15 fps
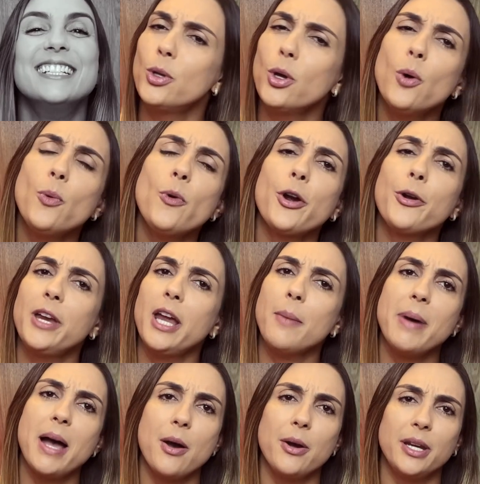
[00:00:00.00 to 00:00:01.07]
Don't worry
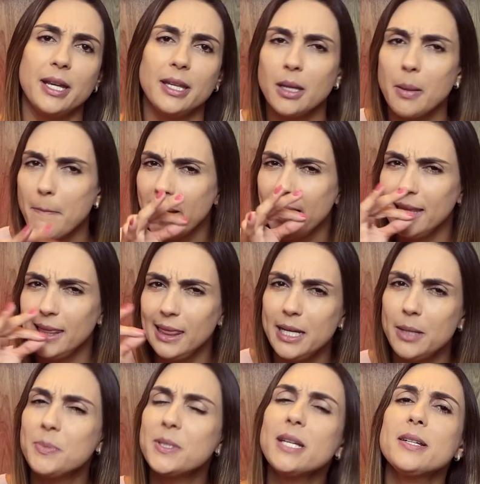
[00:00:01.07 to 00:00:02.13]
about it, my
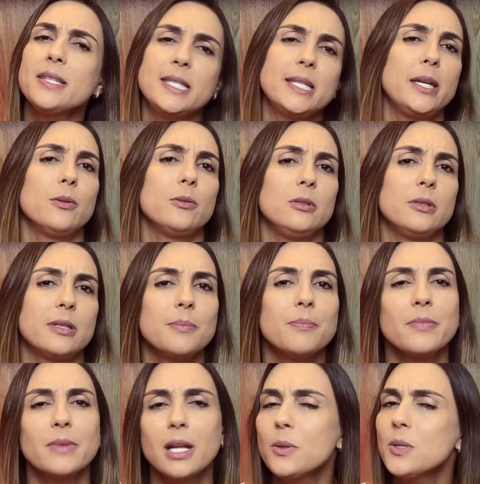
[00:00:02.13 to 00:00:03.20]
lips are sealed.
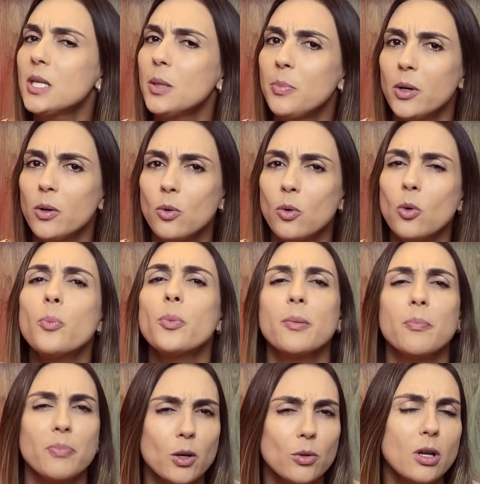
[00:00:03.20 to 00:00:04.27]
Não se
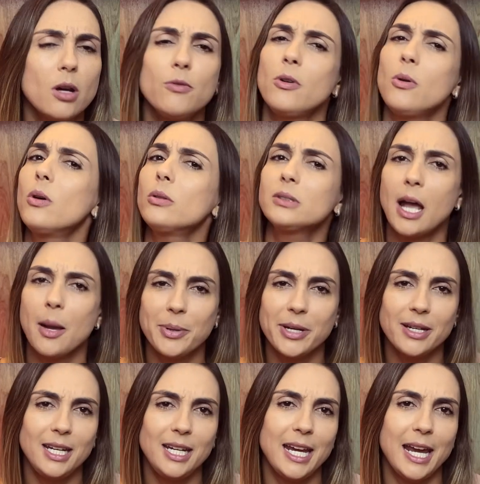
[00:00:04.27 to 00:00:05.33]
preocupe, eu não vou contar pra
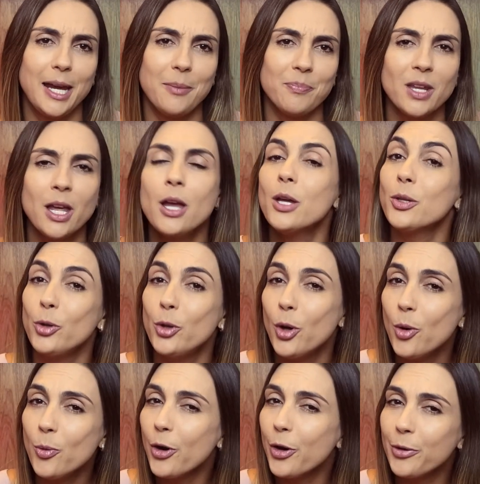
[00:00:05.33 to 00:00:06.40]
ninguém.
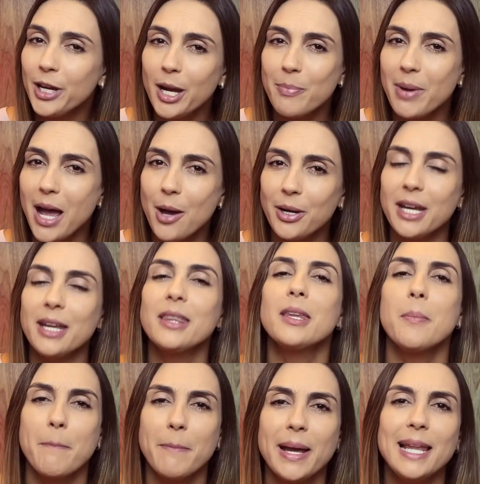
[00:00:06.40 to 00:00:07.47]
Don't worry about it.
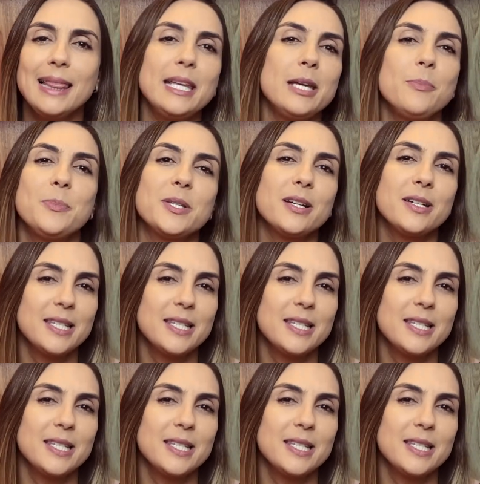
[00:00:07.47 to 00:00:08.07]
My lips are